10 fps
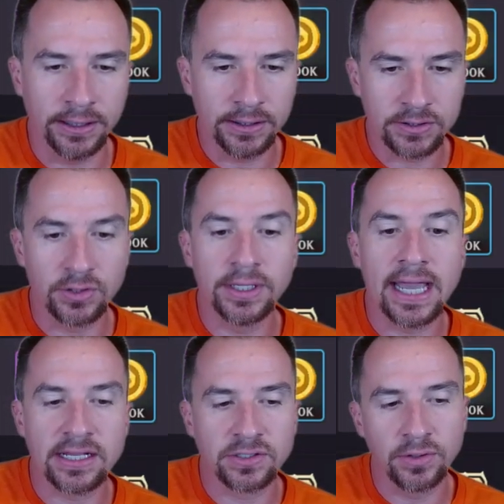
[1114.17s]
So
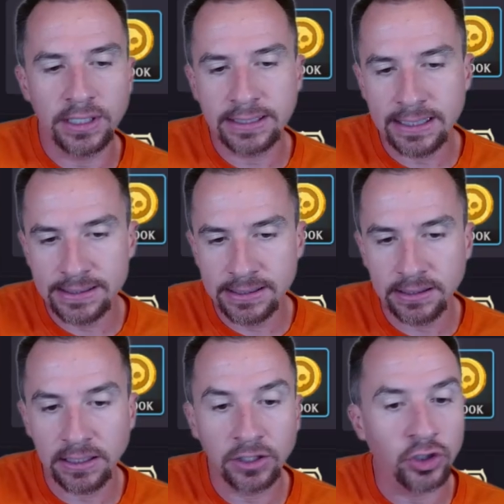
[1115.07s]
yeah, so it
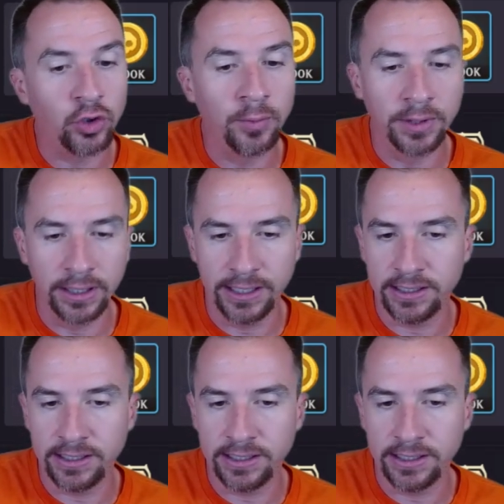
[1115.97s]
doesn't accumulate.